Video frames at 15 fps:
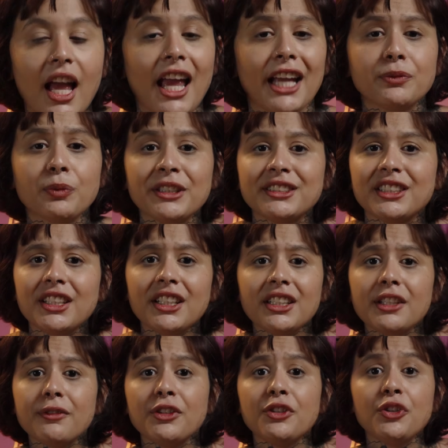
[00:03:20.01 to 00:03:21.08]
and we didn't
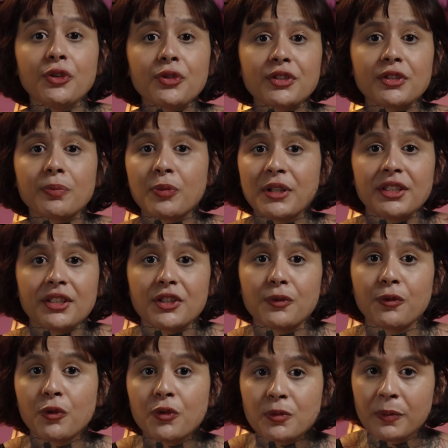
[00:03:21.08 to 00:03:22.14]
even use the printer's
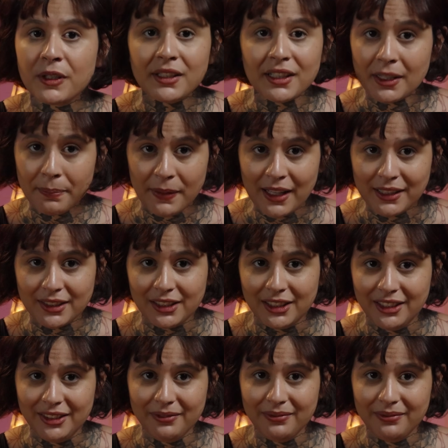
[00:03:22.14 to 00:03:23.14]
full speed capacity.